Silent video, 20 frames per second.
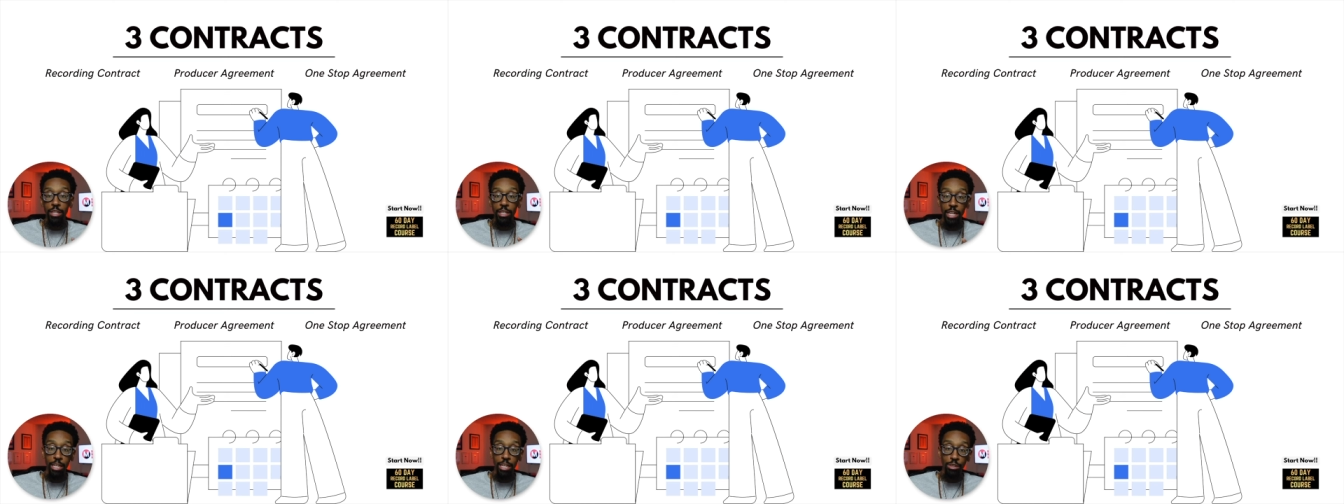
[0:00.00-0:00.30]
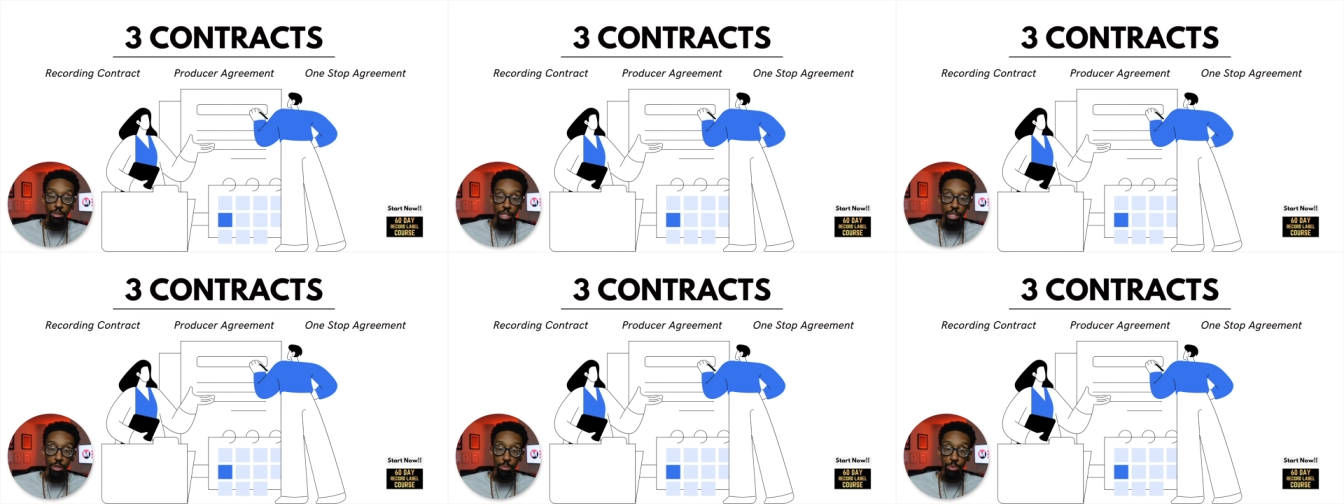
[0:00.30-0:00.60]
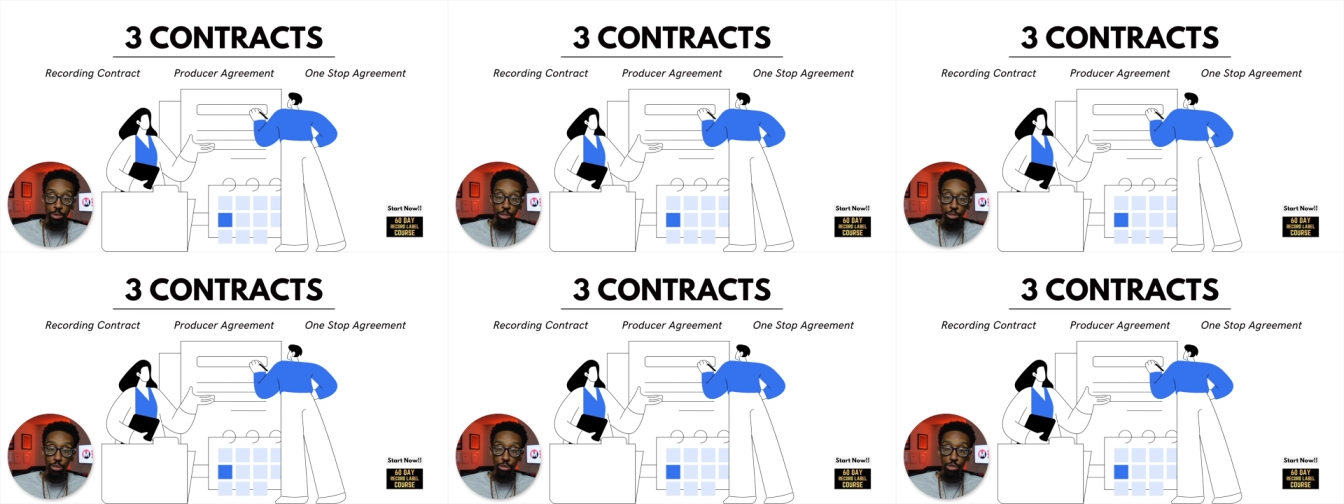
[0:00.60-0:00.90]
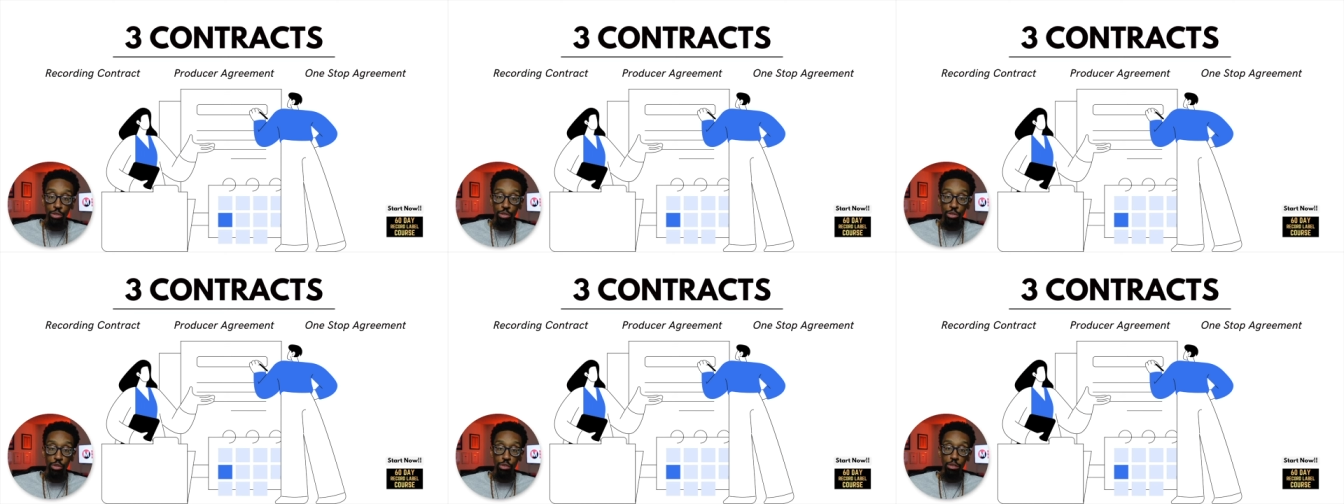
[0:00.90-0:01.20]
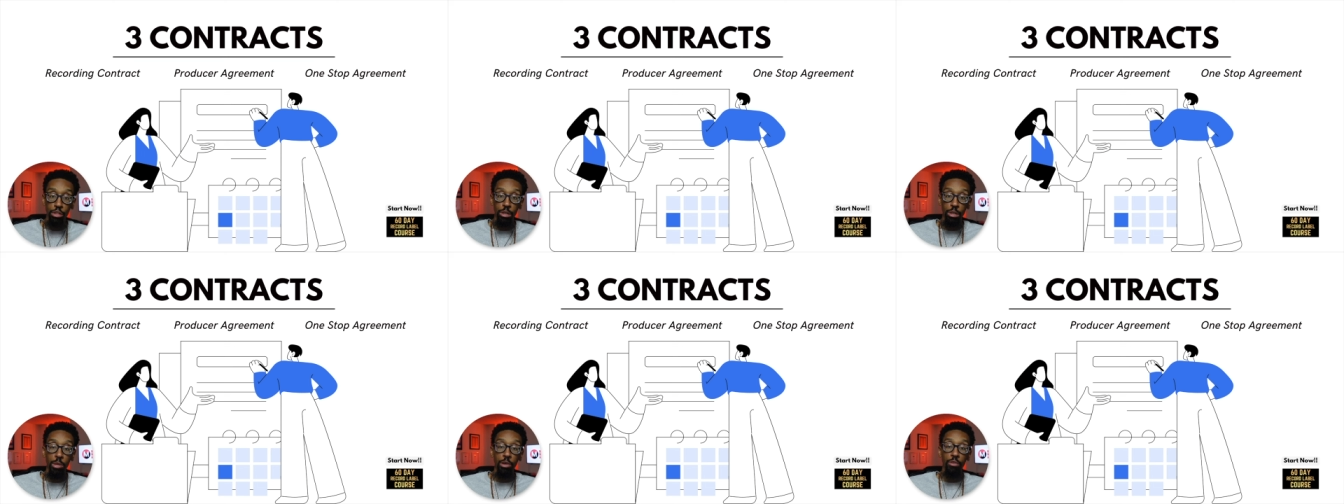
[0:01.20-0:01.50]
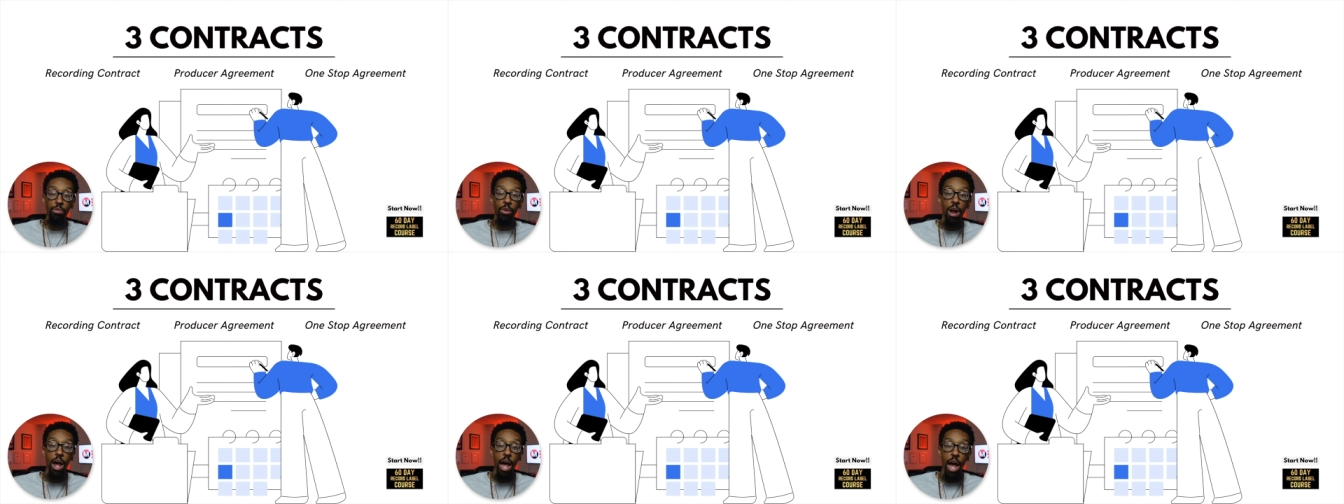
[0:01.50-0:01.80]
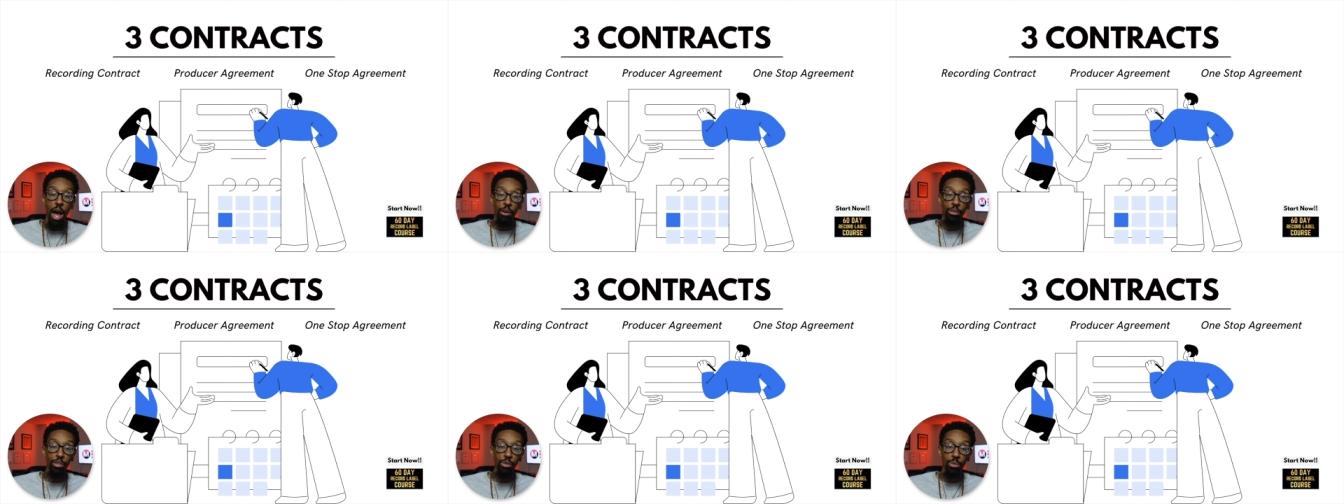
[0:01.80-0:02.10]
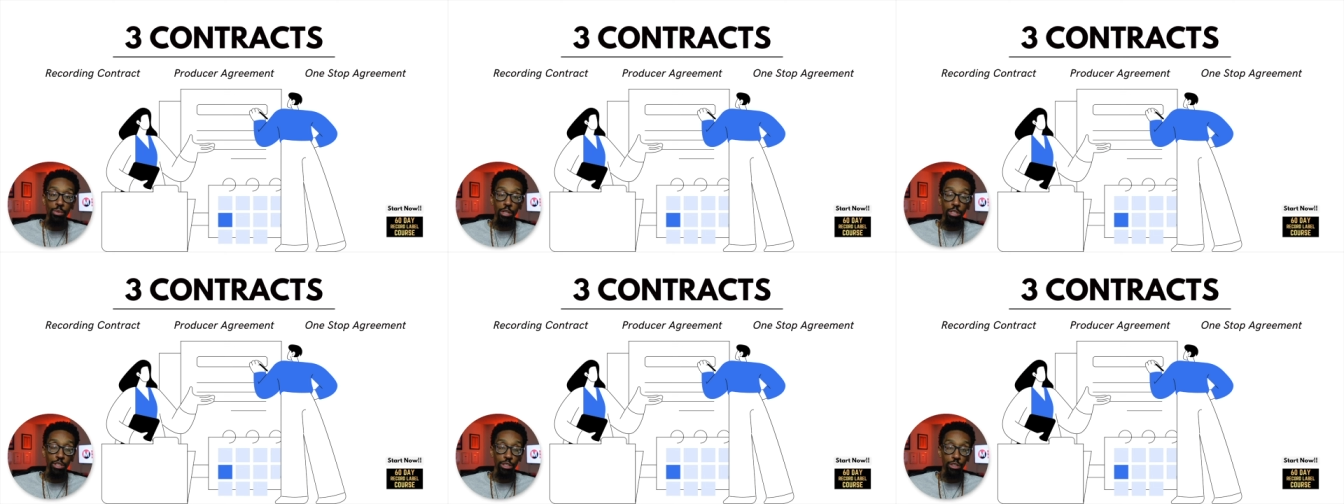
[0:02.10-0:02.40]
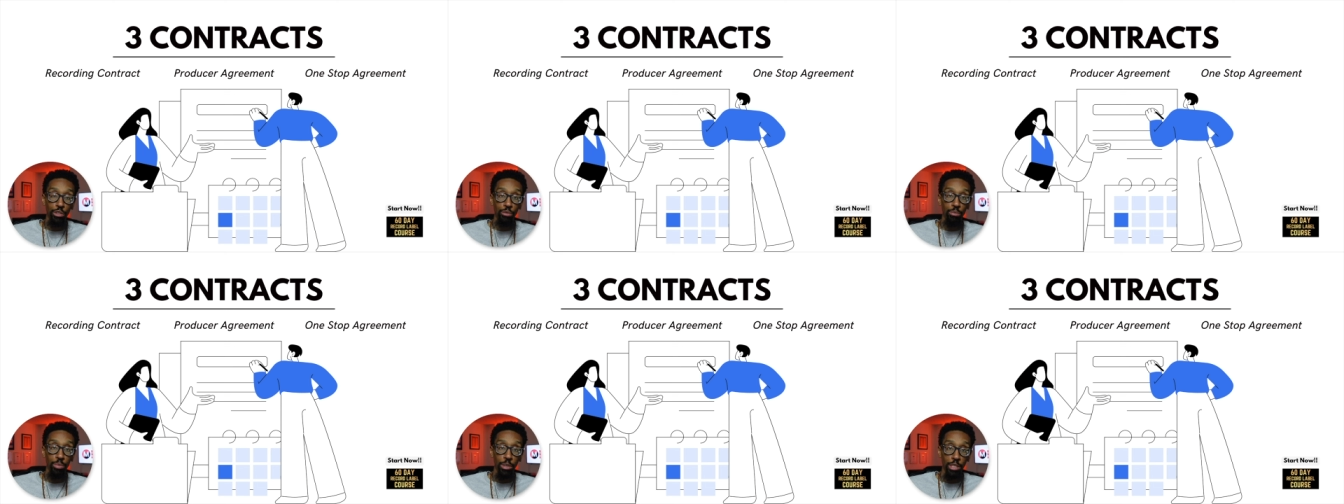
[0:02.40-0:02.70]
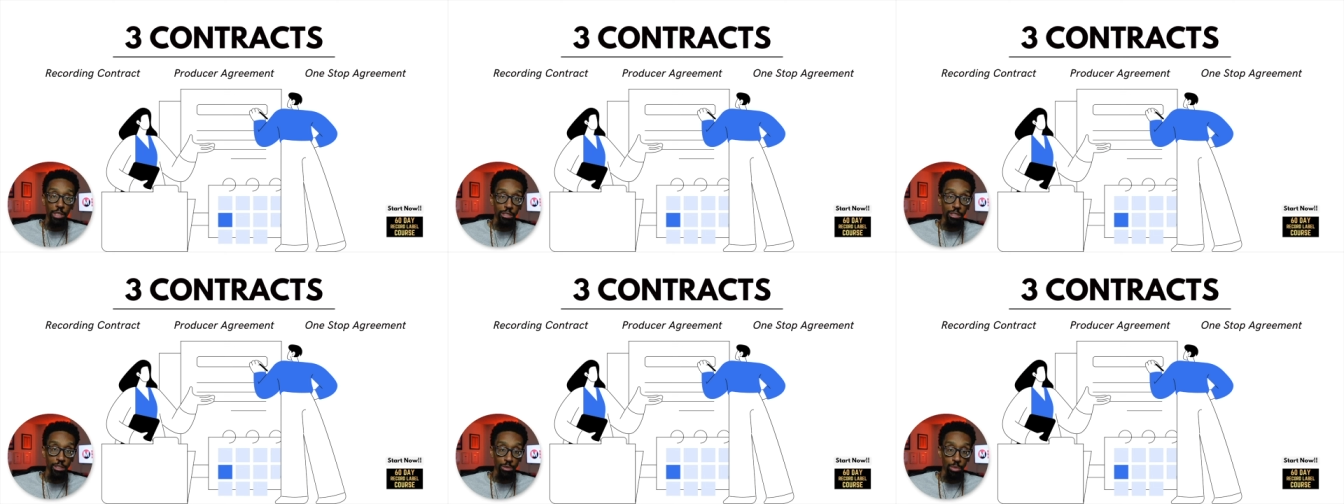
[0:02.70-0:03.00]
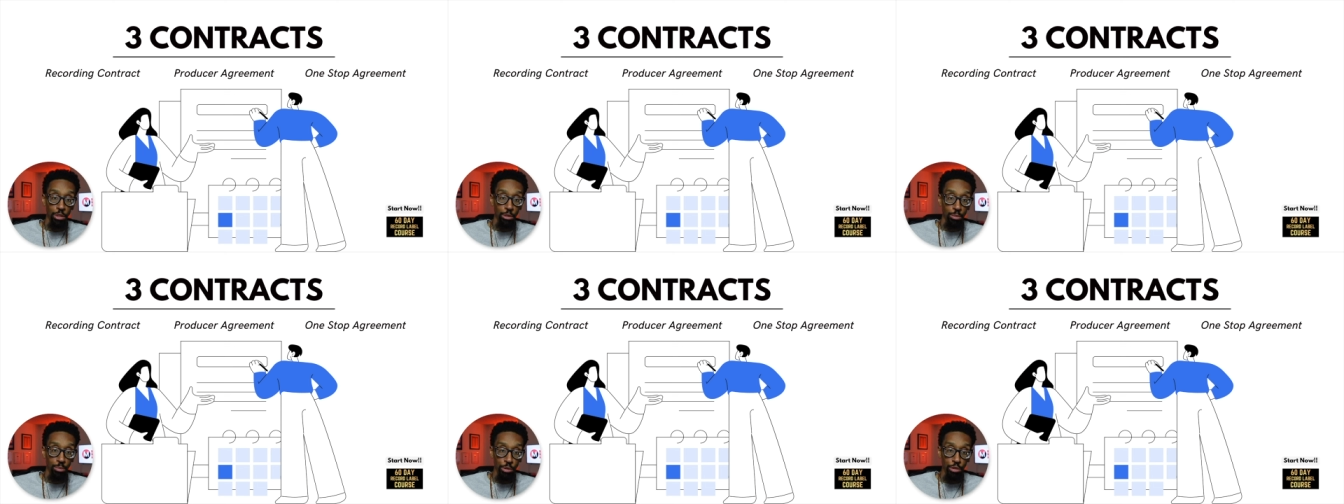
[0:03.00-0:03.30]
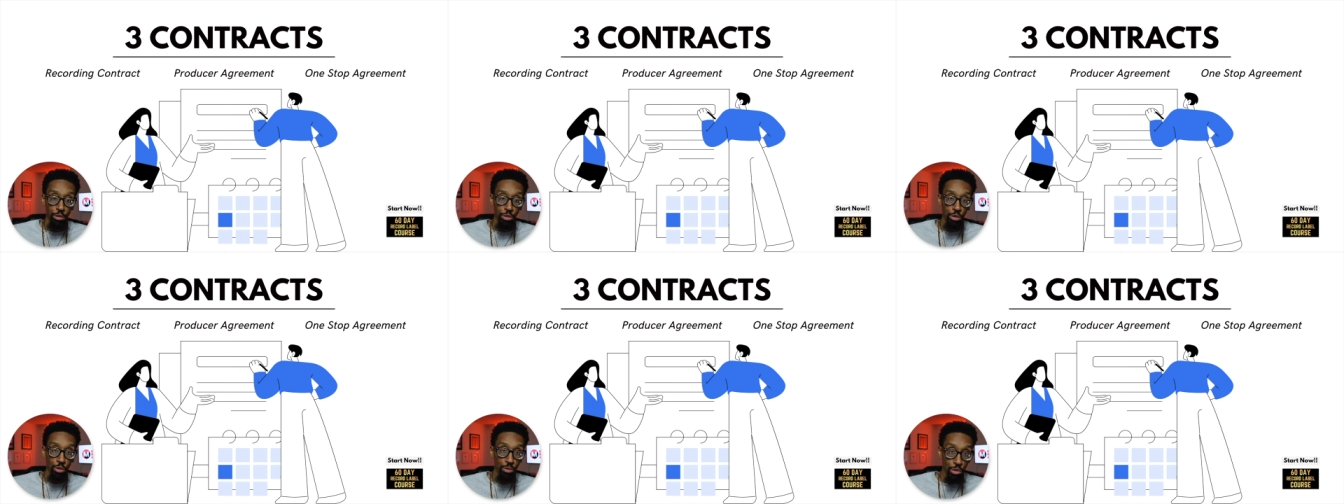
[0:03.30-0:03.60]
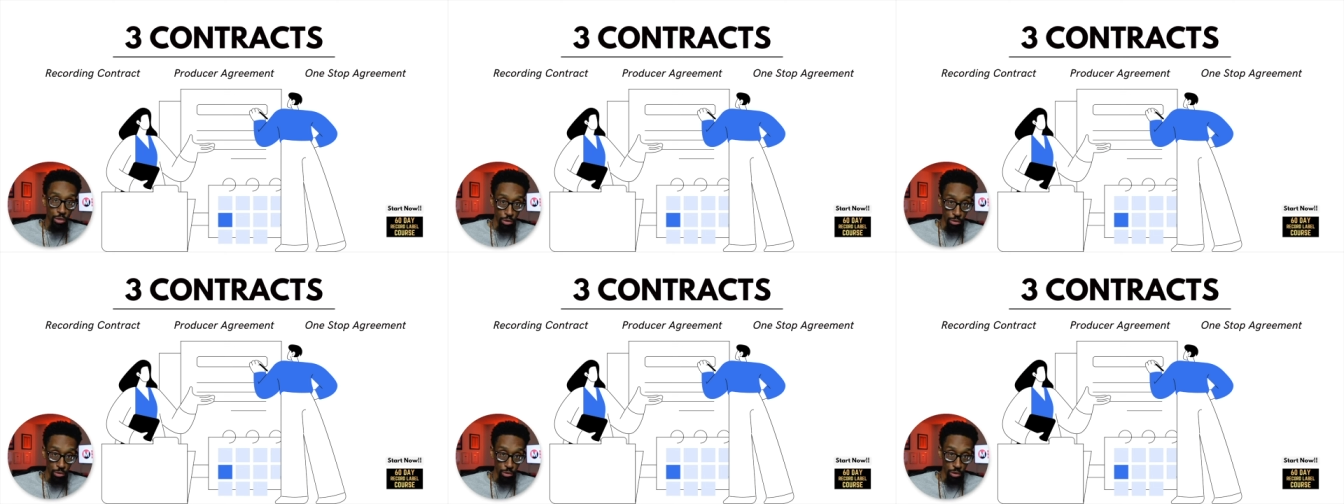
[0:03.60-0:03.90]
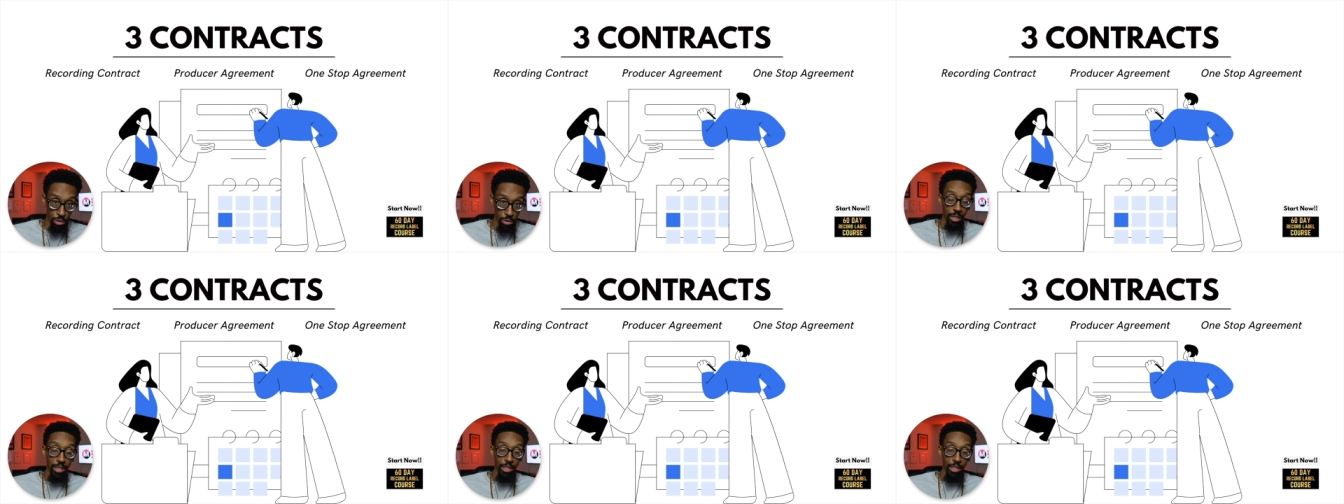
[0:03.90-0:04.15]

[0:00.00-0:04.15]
Then you need a producer agreement for how you want to do business with producers,